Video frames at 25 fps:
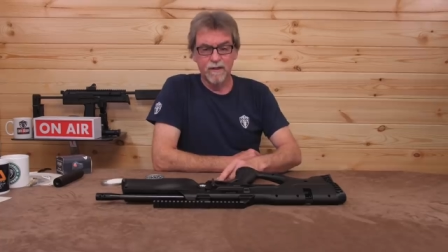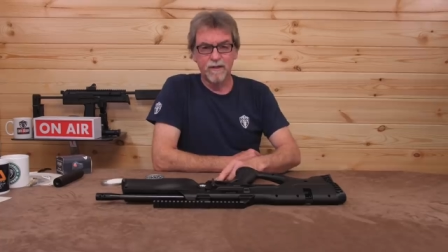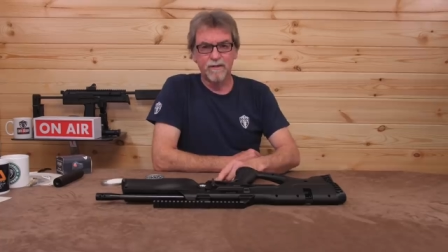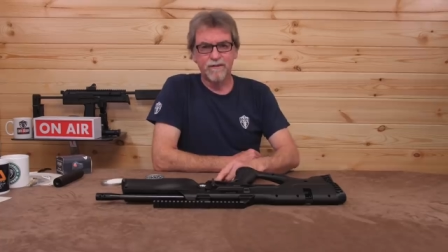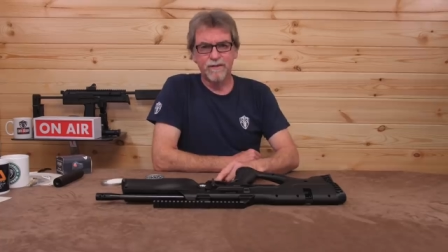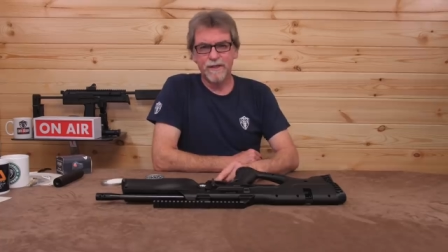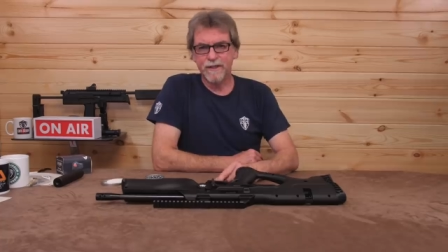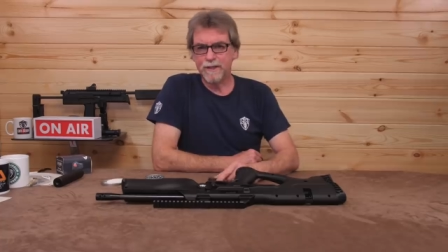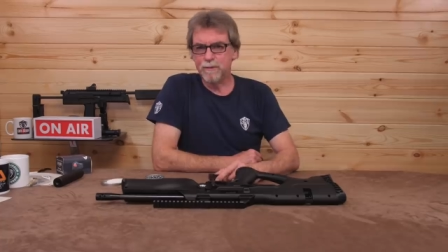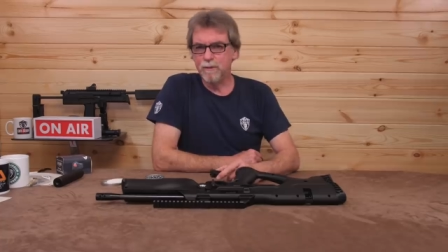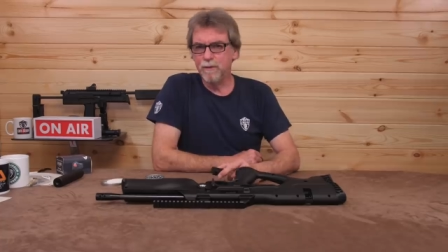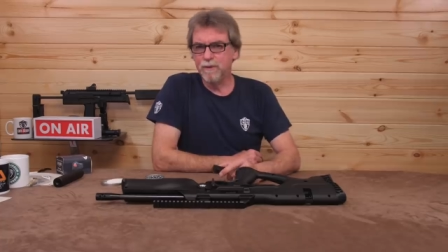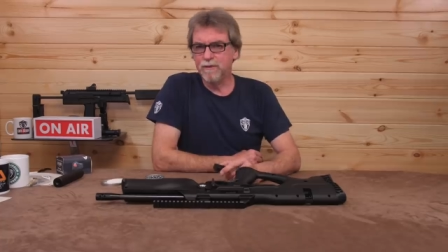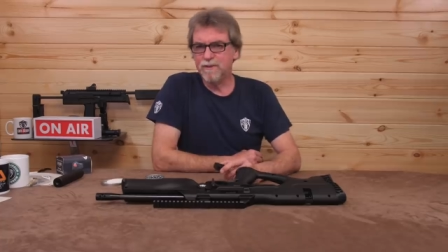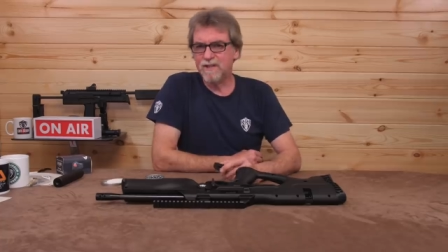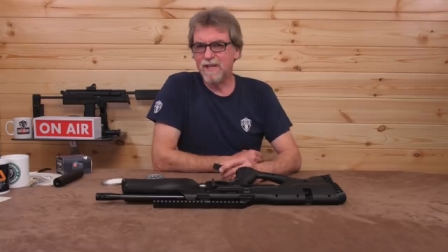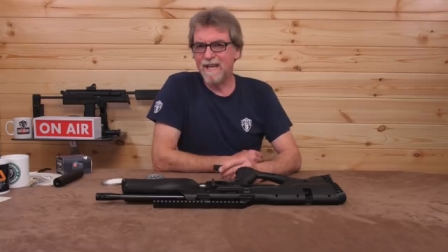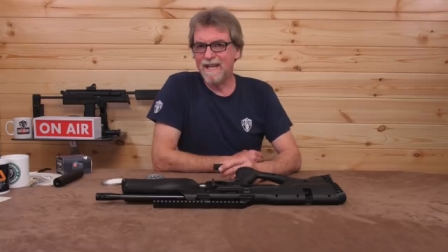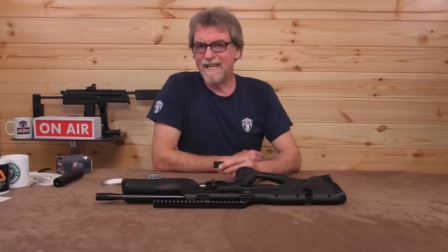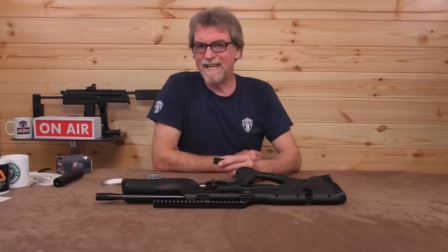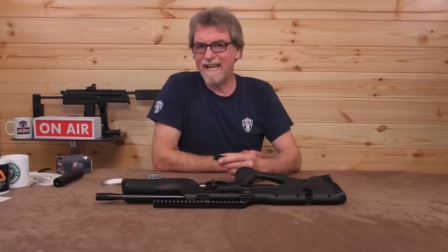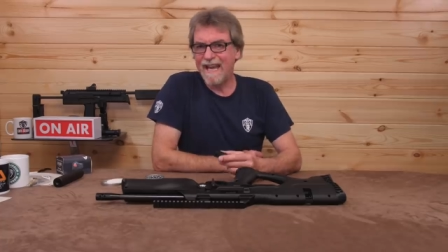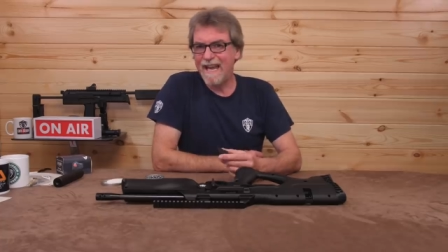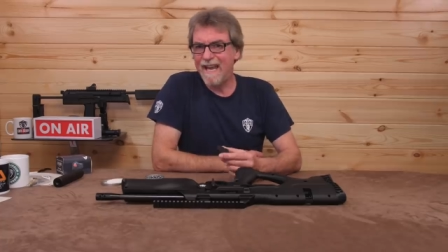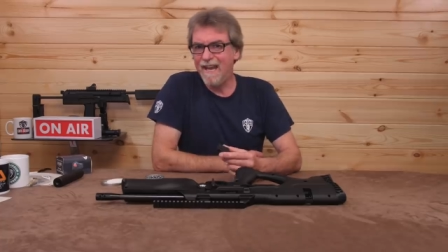This will
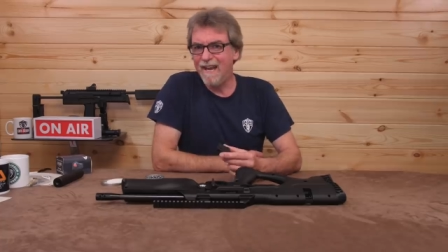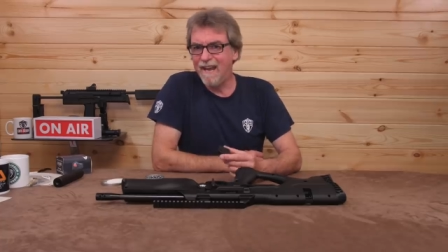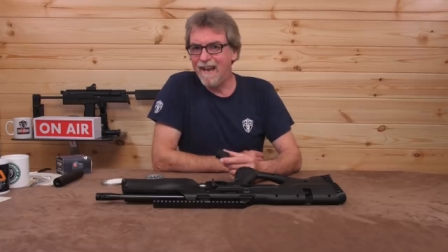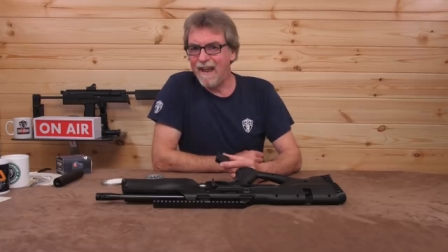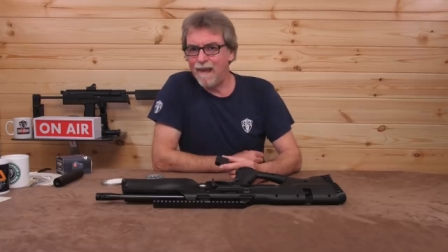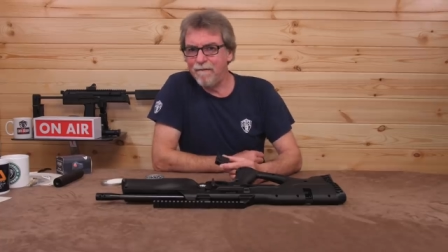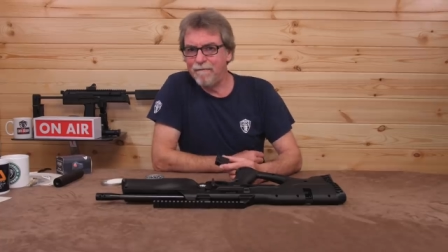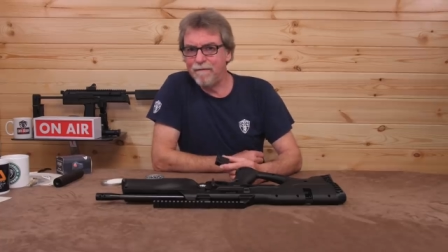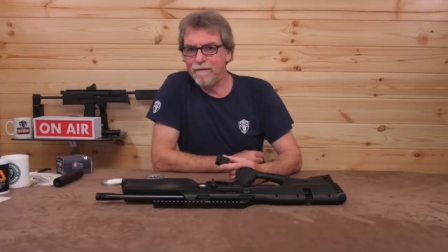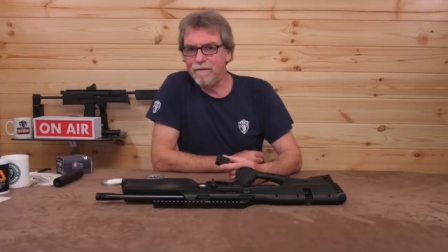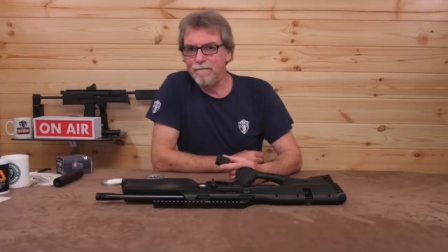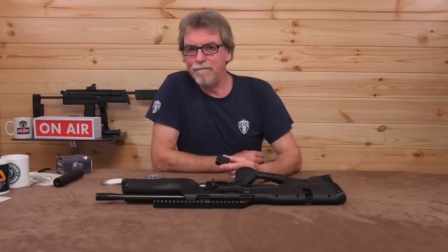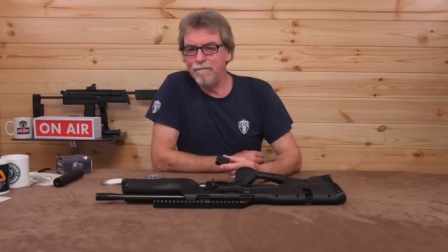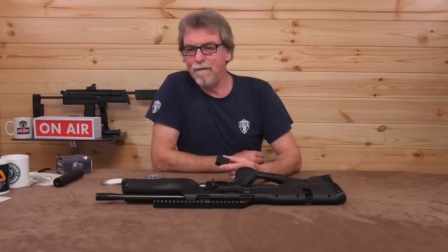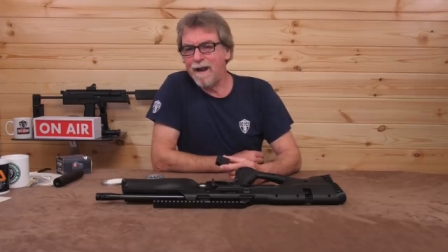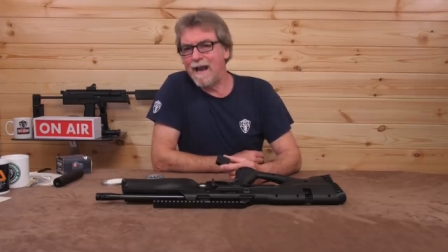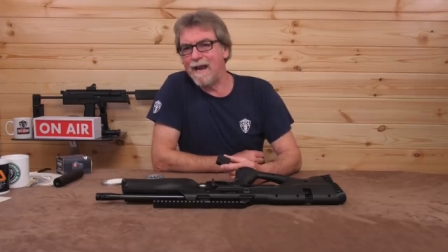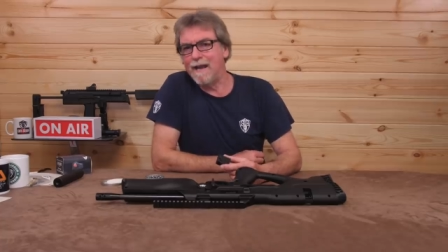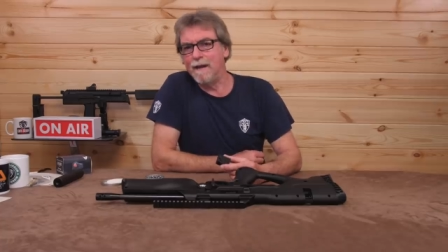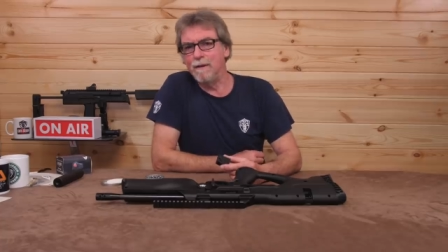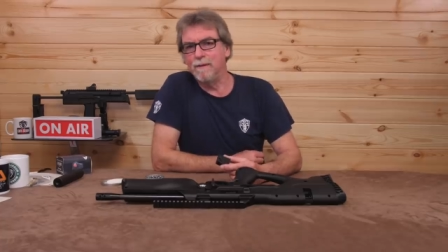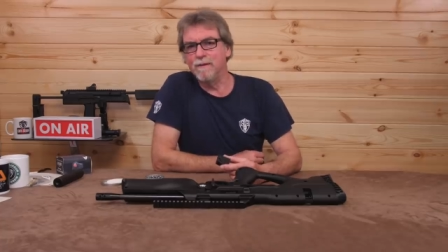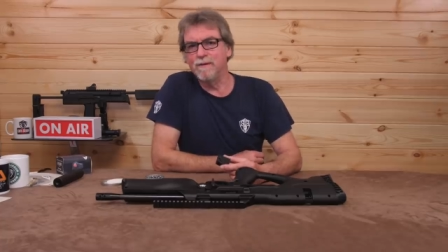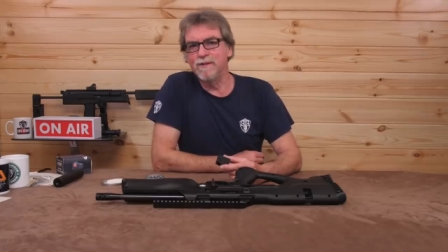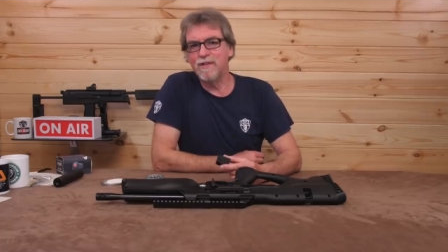take 11
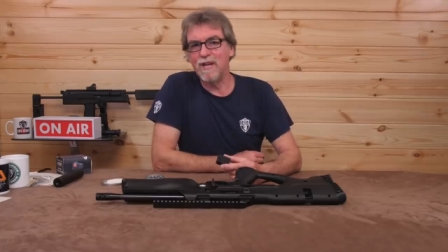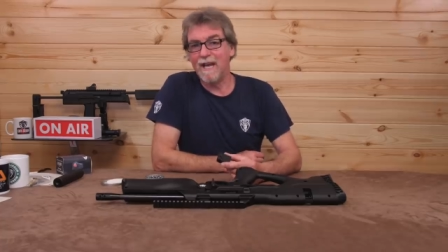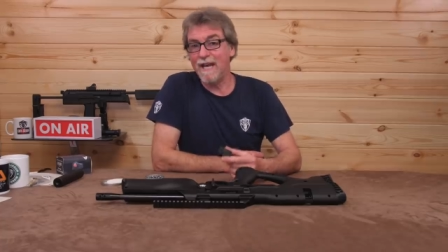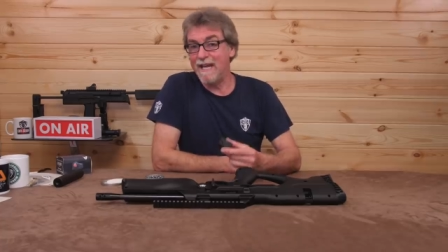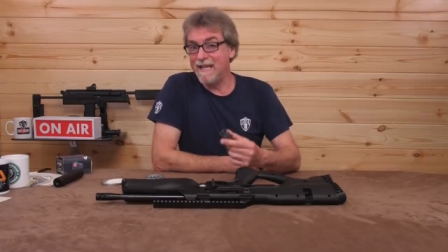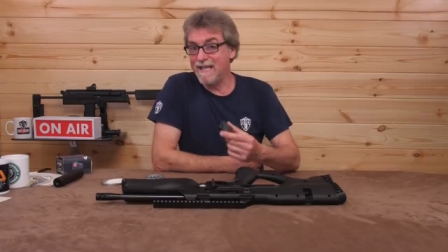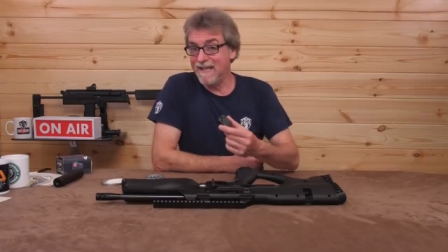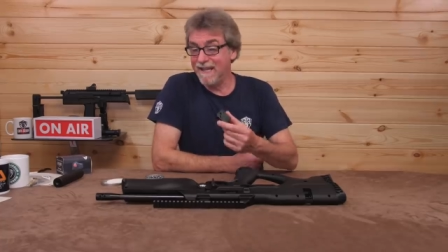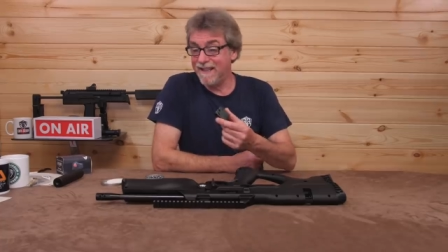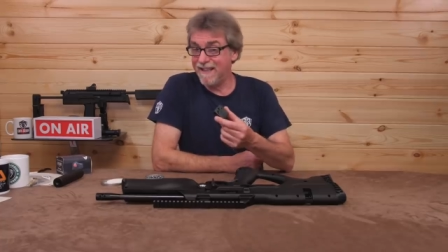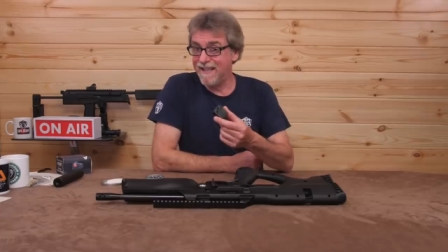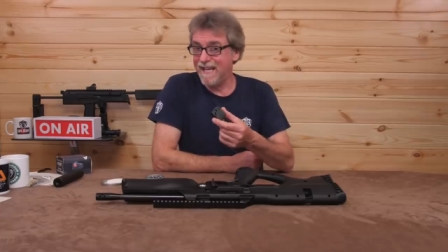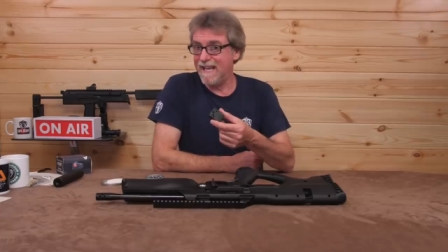rounds in